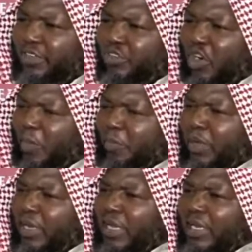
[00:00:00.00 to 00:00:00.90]
chop.
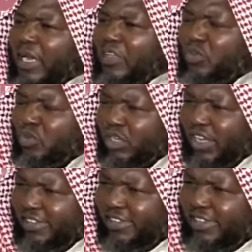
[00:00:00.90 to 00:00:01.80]
Now so their
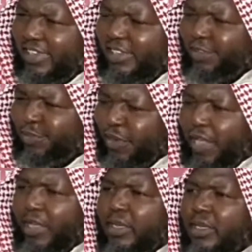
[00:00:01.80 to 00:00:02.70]
skin
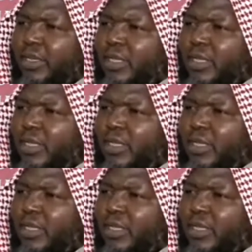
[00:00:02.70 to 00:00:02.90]
defined.